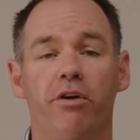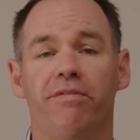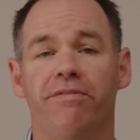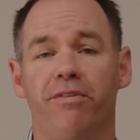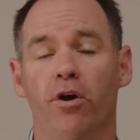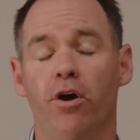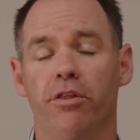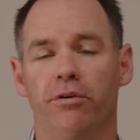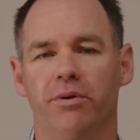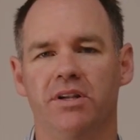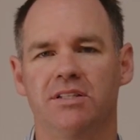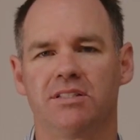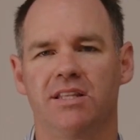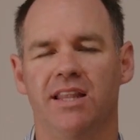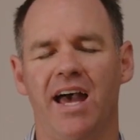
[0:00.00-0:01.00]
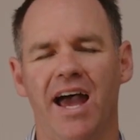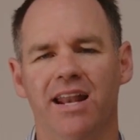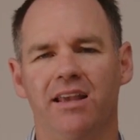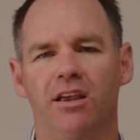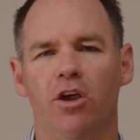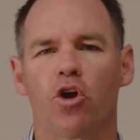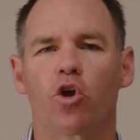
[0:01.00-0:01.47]
further into
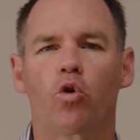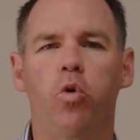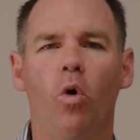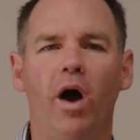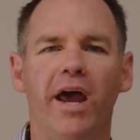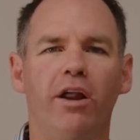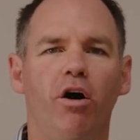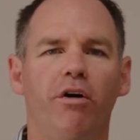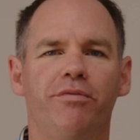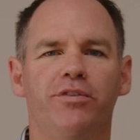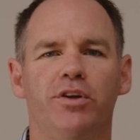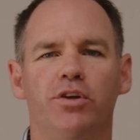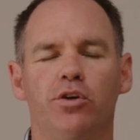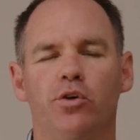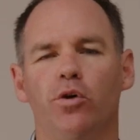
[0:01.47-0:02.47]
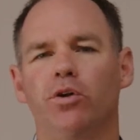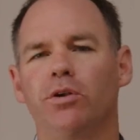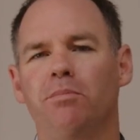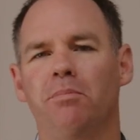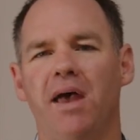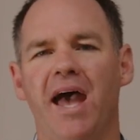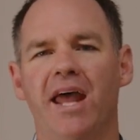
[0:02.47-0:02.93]
that, quite often good
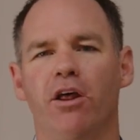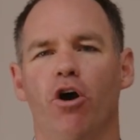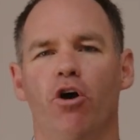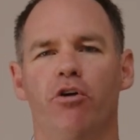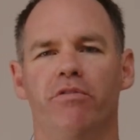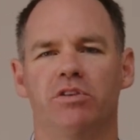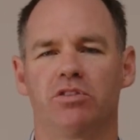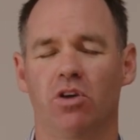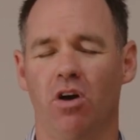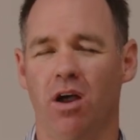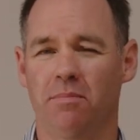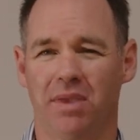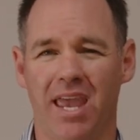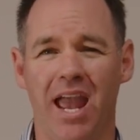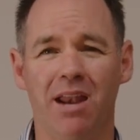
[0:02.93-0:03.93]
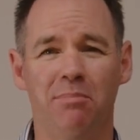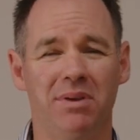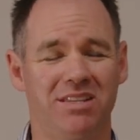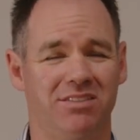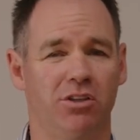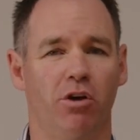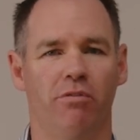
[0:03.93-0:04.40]
and bad overtime can
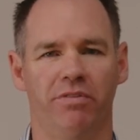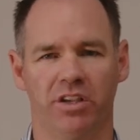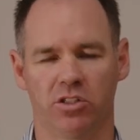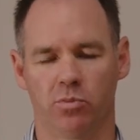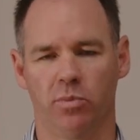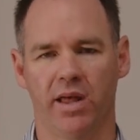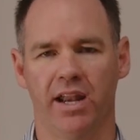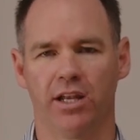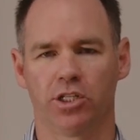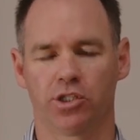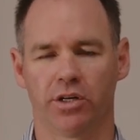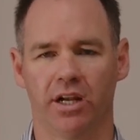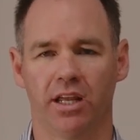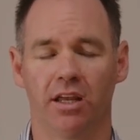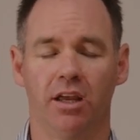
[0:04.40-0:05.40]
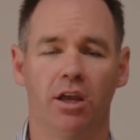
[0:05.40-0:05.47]
be self-explanatory.